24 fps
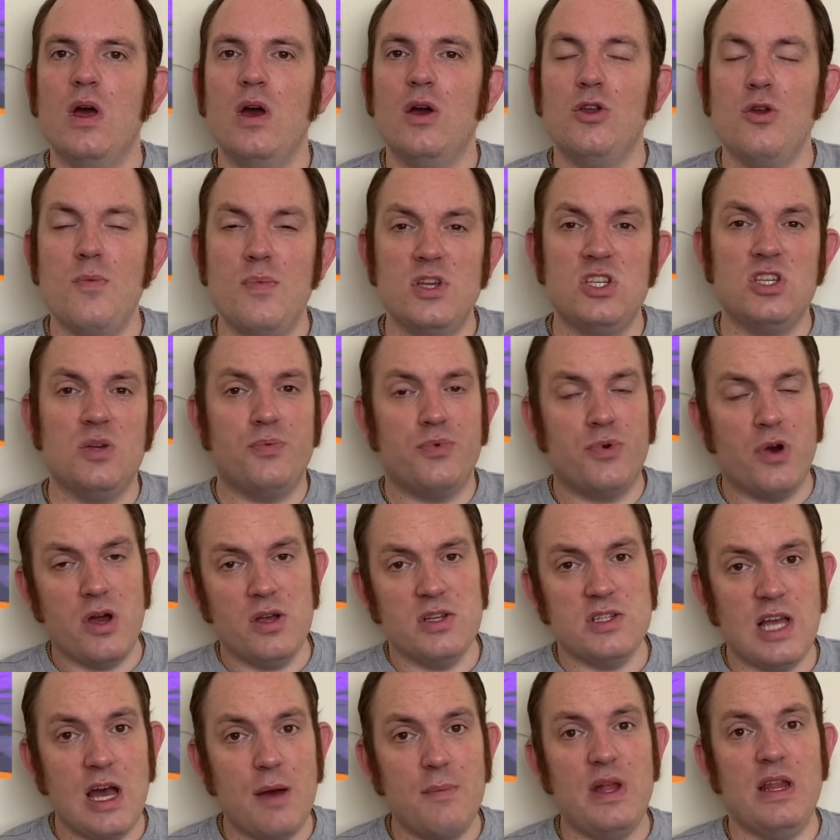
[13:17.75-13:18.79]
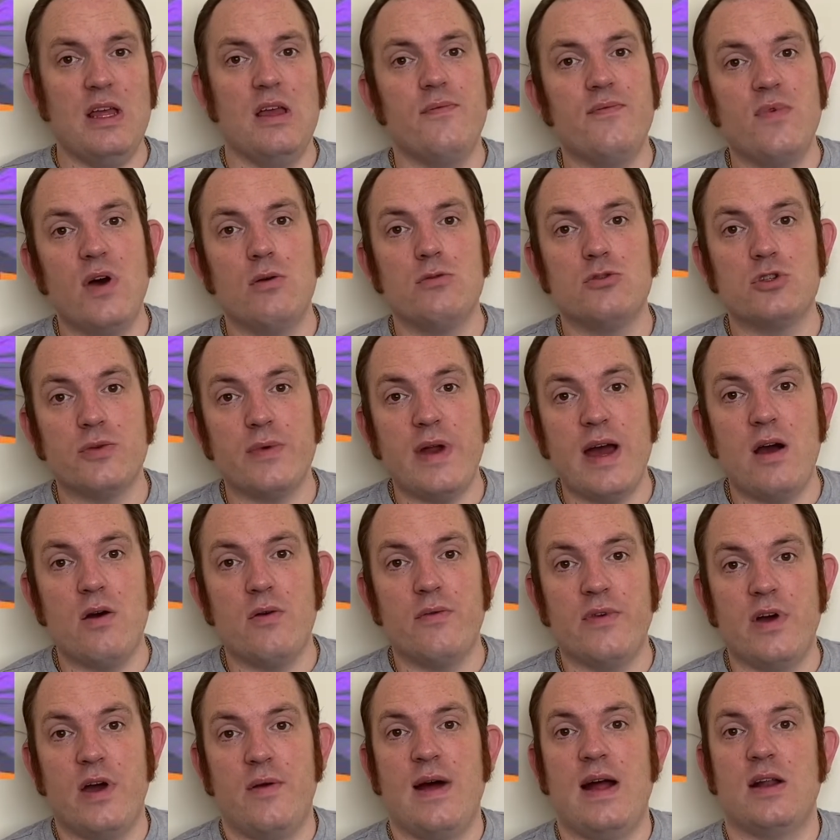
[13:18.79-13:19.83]
You'd be surprised how many of those are out
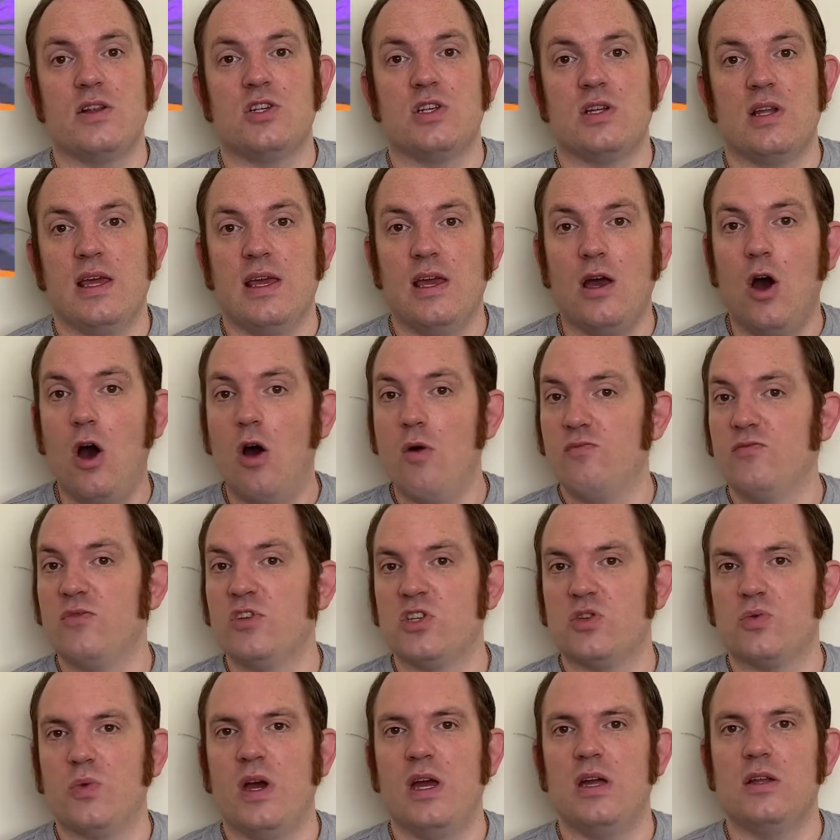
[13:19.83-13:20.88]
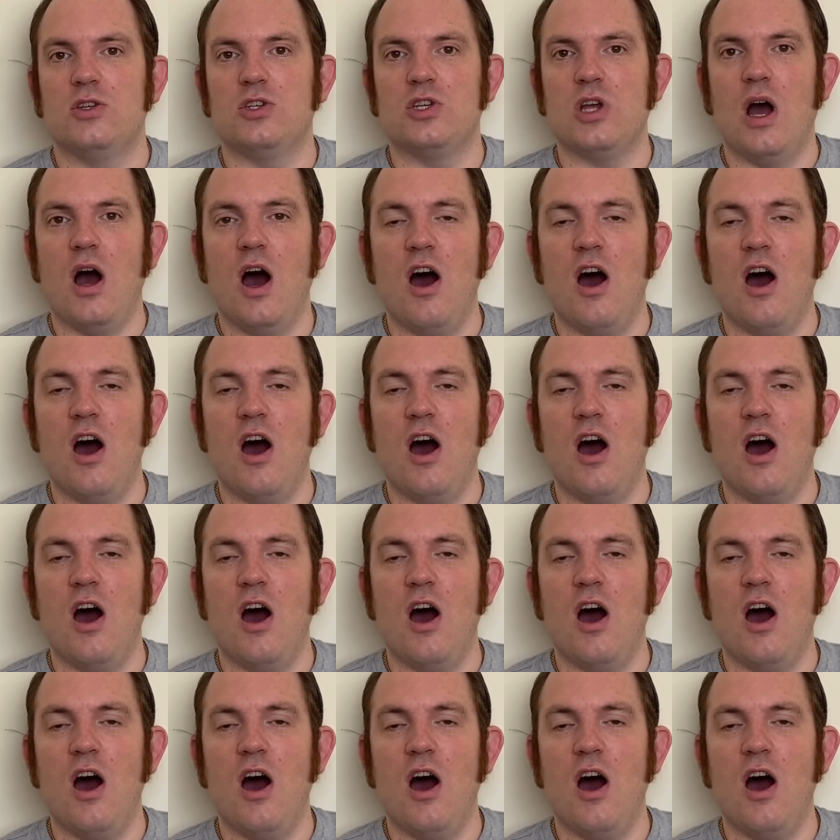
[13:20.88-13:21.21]
there actually on the Switch.